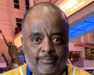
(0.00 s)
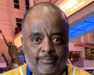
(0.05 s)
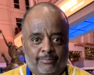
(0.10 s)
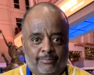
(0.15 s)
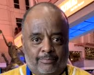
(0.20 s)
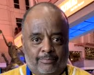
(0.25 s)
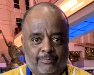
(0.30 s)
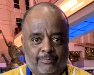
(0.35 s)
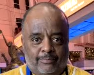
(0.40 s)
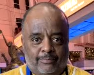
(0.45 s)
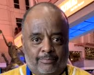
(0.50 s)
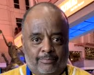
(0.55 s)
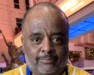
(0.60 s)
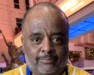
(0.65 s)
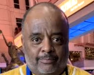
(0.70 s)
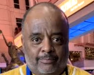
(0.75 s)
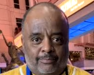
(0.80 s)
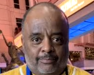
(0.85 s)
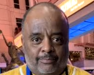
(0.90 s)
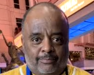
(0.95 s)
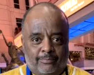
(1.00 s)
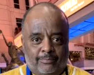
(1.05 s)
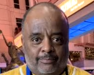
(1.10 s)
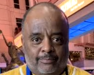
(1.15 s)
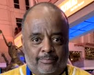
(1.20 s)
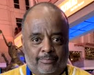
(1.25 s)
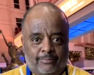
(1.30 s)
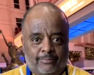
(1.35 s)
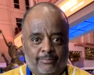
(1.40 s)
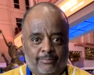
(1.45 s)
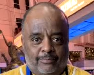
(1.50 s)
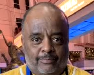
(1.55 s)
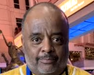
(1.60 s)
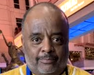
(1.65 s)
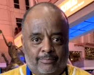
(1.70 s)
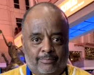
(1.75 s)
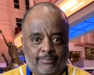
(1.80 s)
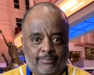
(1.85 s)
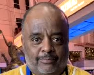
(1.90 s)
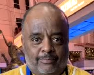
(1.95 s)

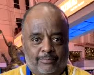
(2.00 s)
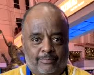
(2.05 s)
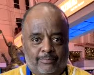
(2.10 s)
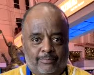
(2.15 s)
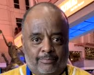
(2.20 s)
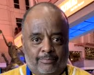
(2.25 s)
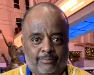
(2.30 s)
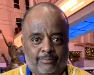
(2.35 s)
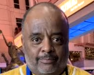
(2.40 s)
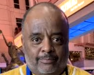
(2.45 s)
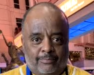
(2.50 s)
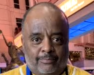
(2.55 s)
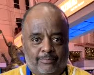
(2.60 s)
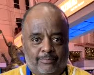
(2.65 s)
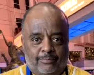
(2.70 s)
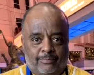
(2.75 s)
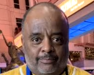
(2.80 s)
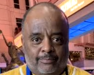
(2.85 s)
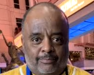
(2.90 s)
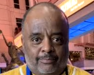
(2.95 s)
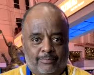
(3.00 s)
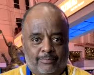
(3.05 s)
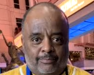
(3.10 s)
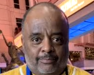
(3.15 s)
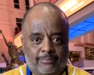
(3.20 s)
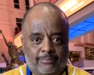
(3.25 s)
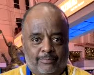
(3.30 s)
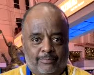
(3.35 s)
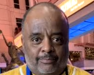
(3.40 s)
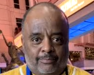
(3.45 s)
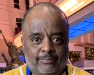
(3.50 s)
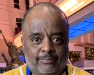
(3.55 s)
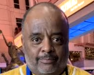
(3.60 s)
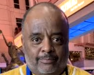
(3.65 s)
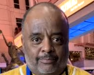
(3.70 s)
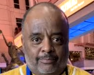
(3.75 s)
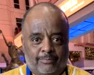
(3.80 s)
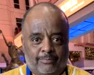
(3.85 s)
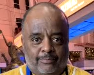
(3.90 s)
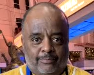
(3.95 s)

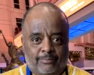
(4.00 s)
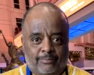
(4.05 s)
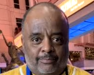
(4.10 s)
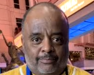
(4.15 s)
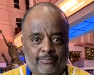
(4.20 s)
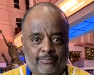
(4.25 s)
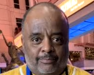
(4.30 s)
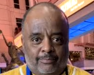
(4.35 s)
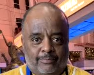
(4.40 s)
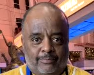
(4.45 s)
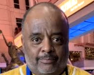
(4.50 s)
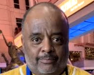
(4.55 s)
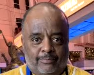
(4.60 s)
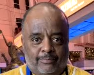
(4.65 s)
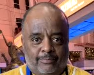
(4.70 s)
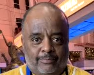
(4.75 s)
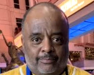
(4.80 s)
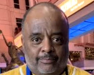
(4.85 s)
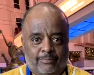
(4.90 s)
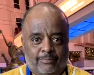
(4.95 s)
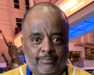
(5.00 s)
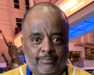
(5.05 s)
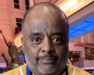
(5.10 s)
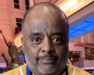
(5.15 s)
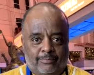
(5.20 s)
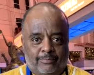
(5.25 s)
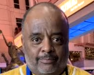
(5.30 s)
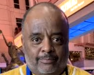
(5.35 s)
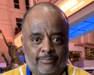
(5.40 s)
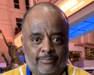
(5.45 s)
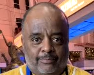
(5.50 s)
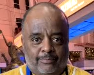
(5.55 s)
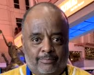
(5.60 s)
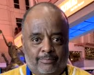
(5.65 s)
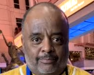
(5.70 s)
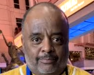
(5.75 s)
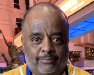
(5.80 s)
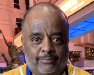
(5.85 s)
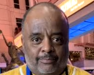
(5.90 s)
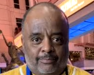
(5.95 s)

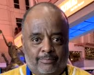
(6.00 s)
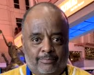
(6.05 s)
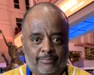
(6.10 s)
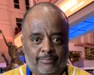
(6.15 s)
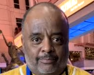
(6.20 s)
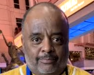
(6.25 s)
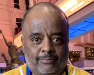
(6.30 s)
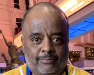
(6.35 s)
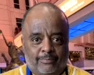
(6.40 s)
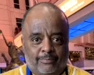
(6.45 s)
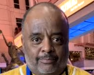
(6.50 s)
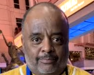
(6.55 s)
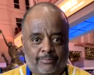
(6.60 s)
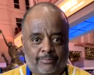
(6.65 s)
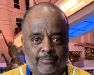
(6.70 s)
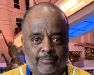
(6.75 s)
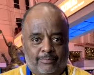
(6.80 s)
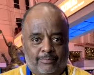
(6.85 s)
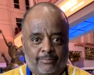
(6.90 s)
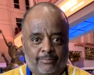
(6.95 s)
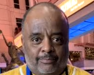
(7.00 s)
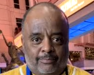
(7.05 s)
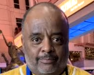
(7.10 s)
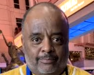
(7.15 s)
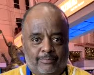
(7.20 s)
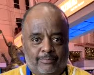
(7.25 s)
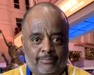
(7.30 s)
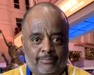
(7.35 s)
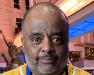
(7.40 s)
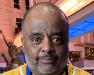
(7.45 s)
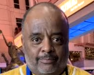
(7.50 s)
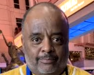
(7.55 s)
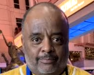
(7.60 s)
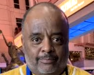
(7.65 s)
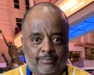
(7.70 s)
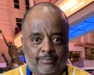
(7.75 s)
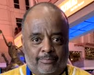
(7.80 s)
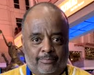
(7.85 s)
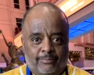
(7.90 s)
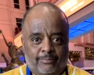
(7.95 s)
(no lip movement)